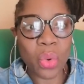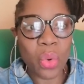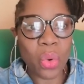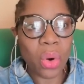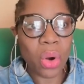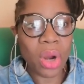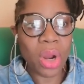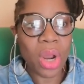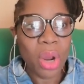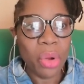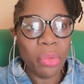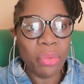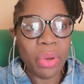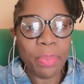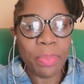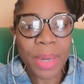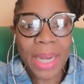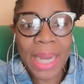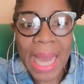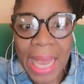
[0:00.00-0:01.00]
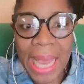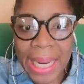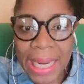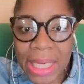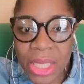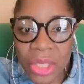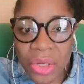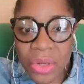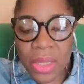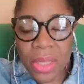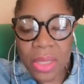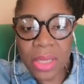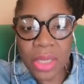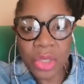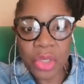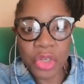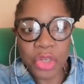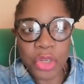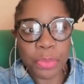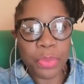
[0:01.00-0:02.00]
or replying to the
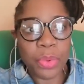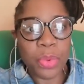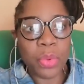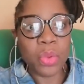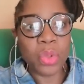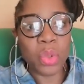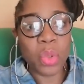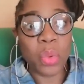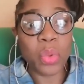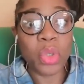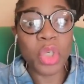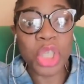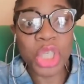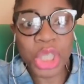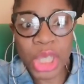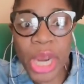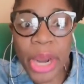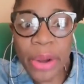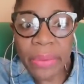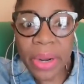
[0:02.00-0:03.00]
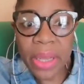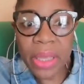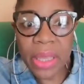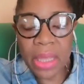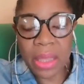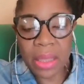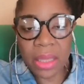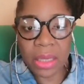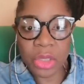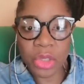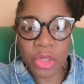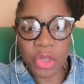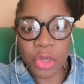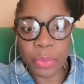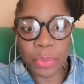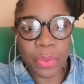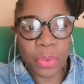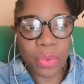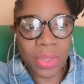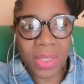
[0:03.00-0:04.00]
things that you post, or sharing the things that you
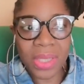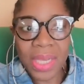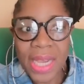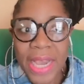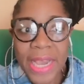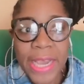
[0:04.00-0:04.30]
post.